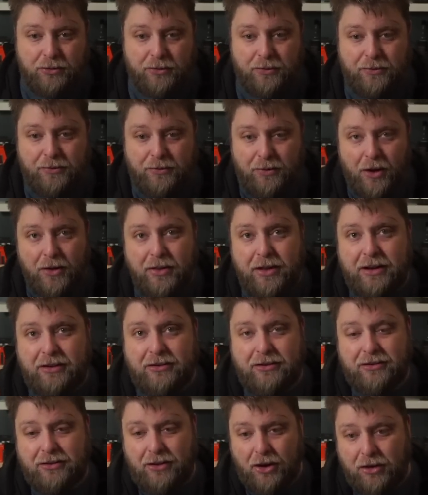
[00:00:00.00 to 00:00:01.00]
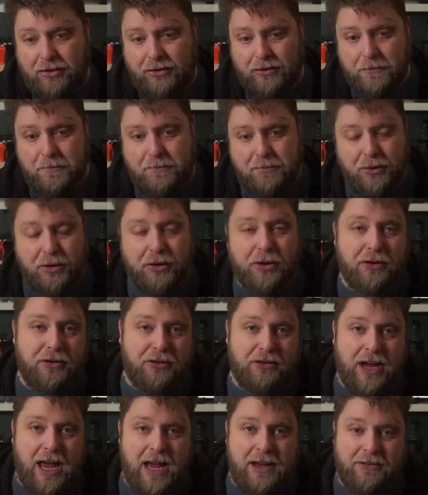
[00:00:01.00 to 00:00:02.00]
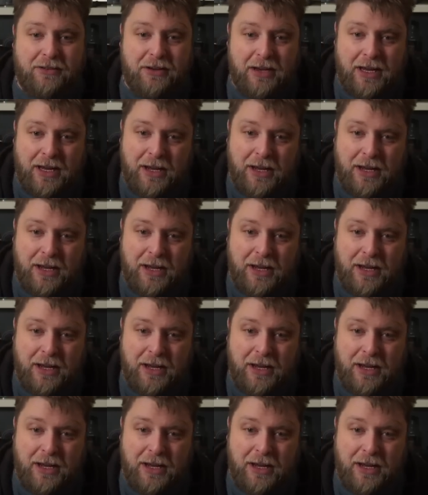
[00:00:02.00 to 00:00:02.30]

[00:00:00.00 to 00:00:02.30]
for this sort of process,